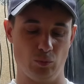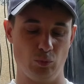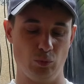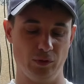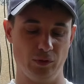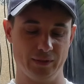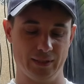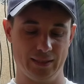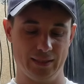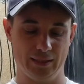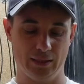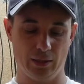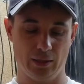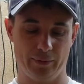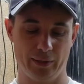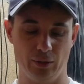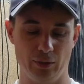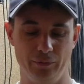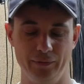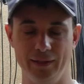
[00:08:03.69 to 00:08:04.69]
what is
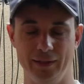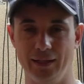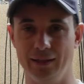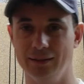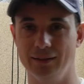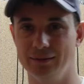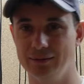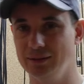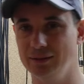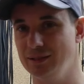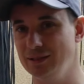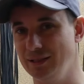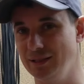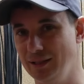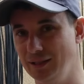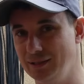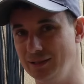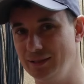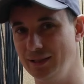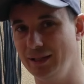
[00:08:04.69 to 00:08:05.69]
going on there. See
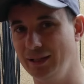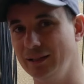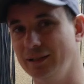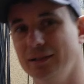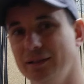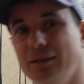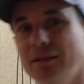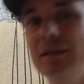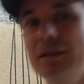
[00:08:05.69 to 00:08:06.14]
you in a sec.